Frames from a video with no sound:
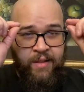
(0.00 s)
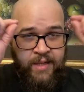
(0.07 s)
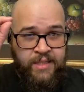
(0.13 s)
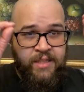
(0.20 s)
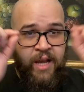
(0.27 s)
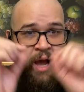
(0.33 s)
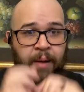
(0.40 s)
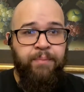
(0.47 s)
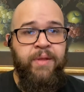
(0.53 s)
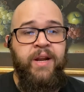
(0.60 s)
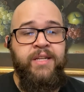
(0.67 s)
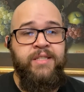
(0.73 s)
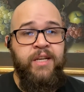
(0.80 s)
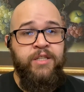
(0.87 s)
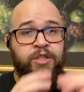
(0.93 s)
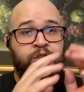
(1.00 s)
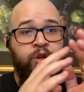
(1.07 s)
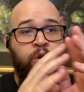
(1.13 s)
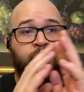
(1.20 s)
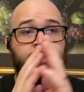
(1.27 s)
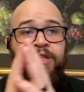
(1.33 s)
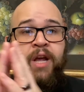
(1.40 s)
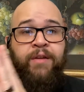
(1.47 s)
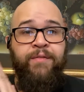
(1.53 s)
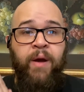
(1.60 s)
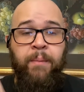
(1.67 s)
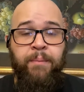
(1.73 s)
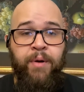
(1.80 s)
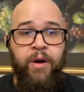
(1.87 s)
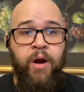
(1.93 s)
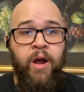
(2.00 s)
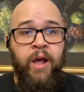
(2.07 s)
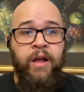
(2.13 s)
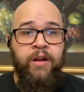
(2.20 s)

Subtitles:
the top that it says No Shave Ember.